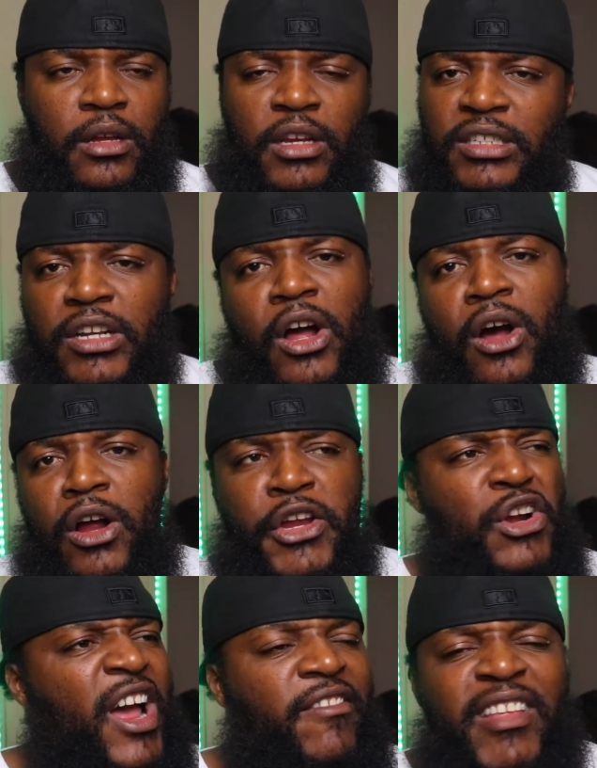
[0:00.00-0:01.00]
It's not hard.
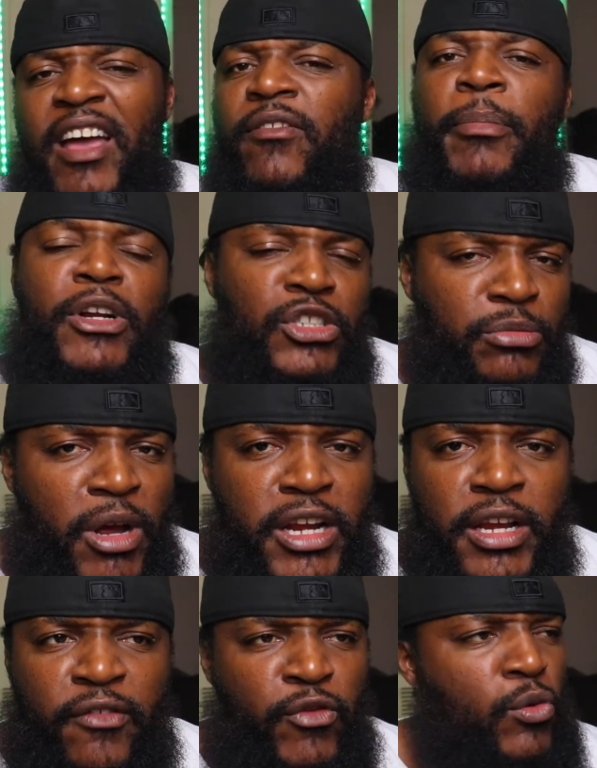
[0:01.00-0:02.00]
You don't have to have a bunch of
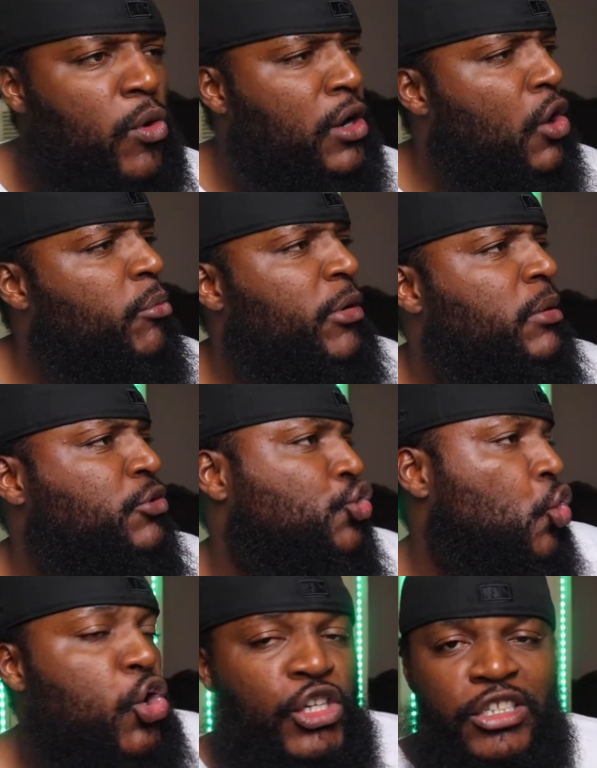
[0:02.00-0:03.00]
money. If you want to open up
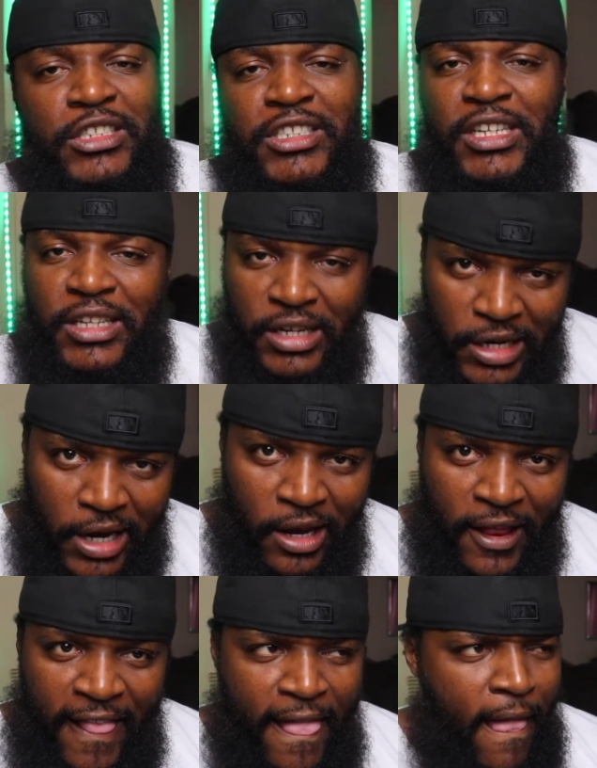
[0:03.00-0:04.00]
stores and shit, then yeah.